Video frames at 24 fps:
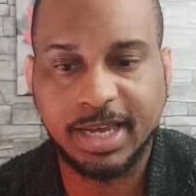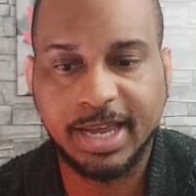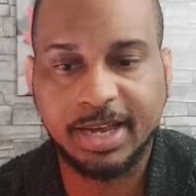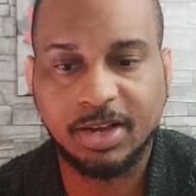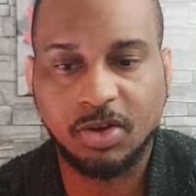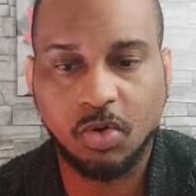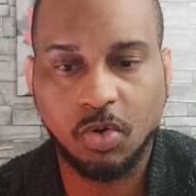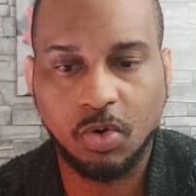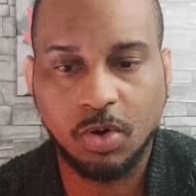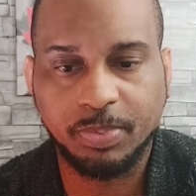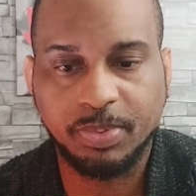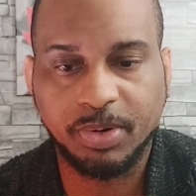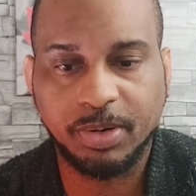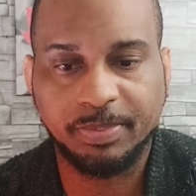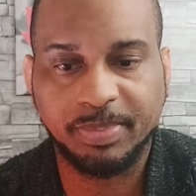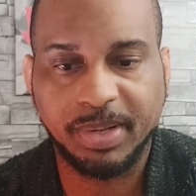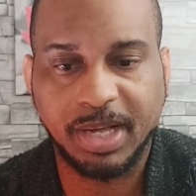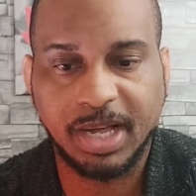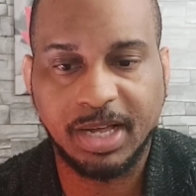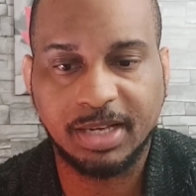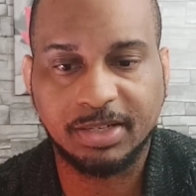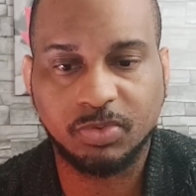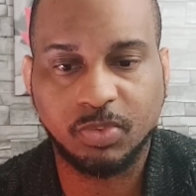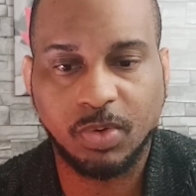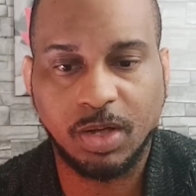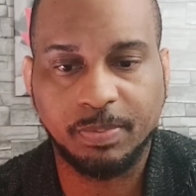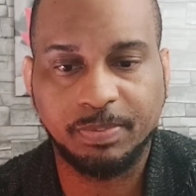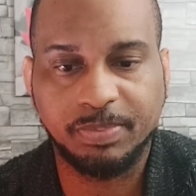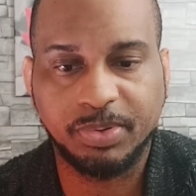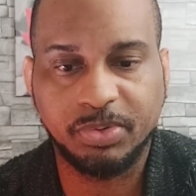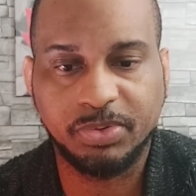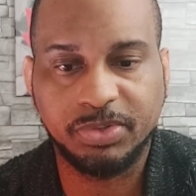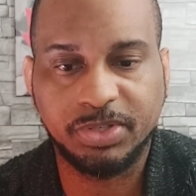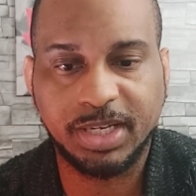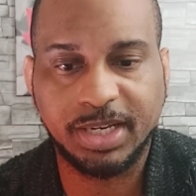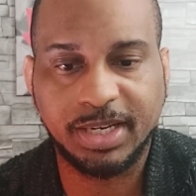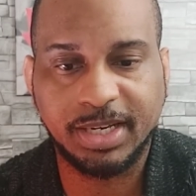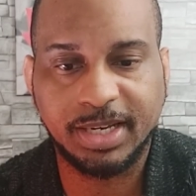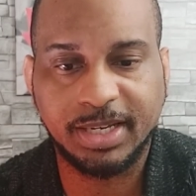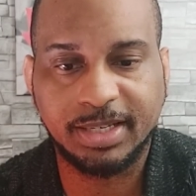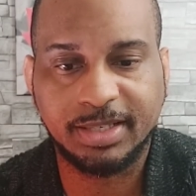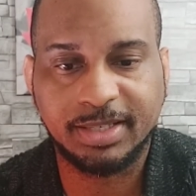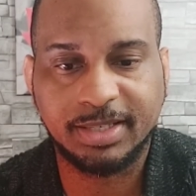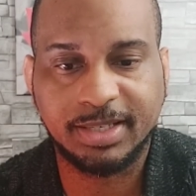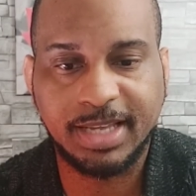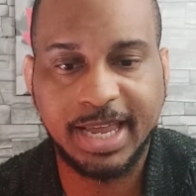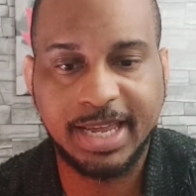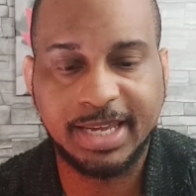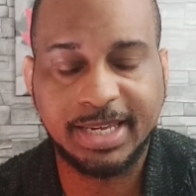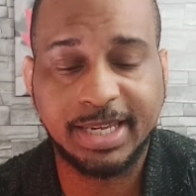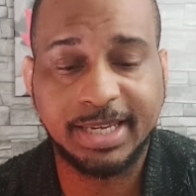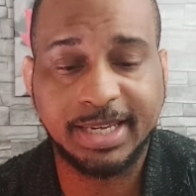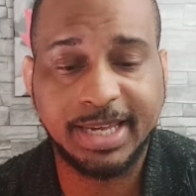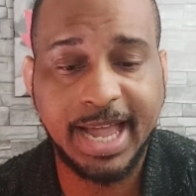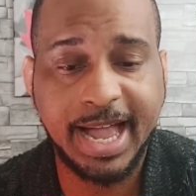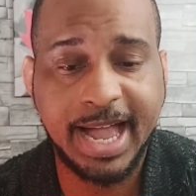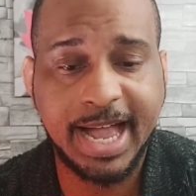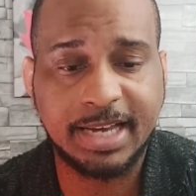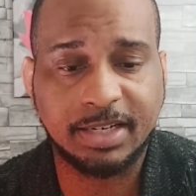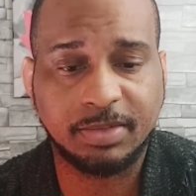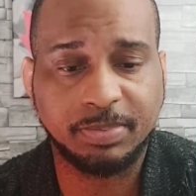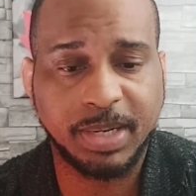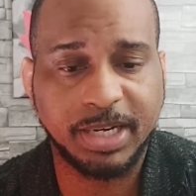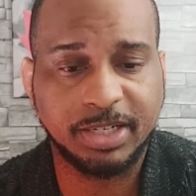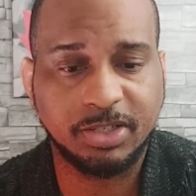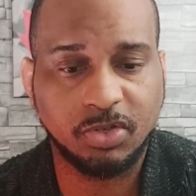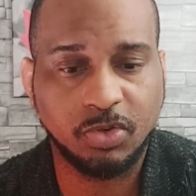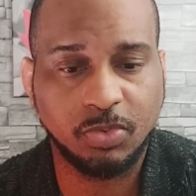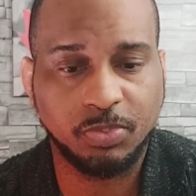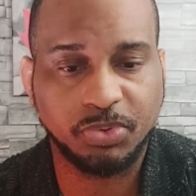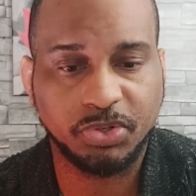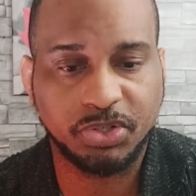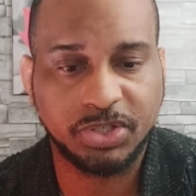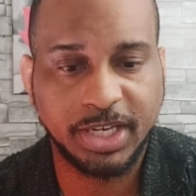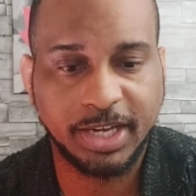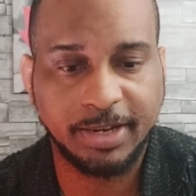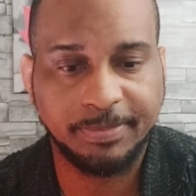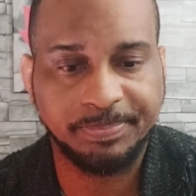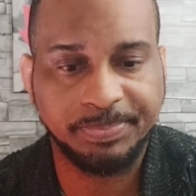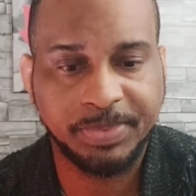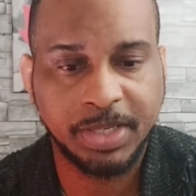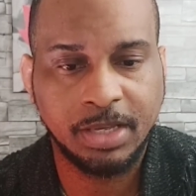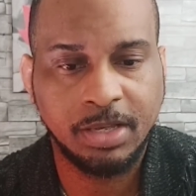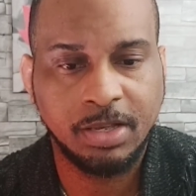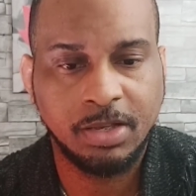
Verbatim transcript: and corporate bonds while boosting its stake in cash by 2%.